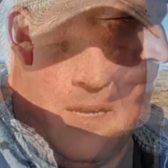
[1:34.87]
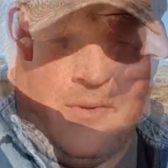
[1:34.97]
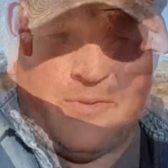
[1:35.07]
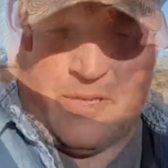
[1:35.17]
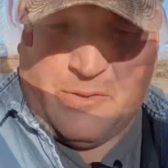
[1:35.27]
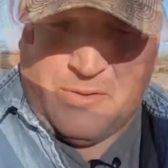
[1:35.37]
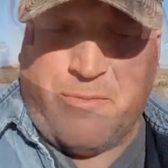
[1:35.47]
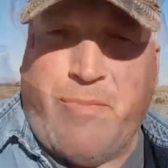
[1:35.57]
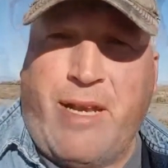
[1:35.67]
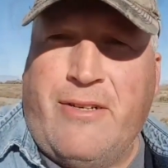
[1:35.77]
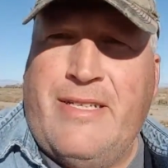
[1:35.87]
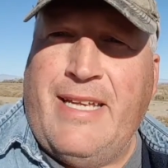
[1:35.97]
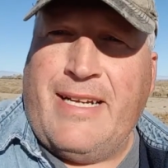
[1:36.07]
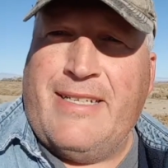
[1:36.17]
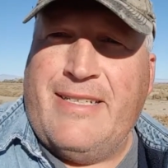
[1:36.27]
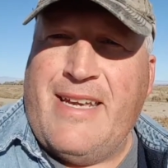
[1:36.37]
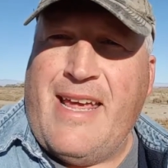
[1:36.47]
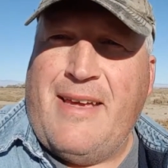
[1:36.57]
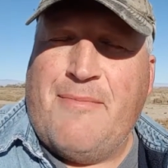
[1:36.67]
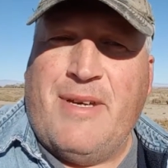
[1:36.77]
I was going to do some metal detection
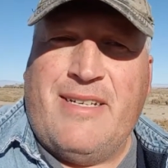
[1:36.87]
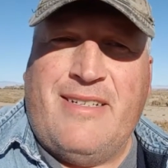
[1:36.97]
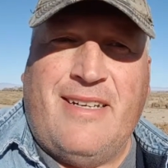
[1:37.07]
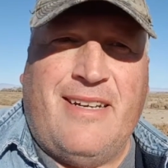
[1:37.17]
today, but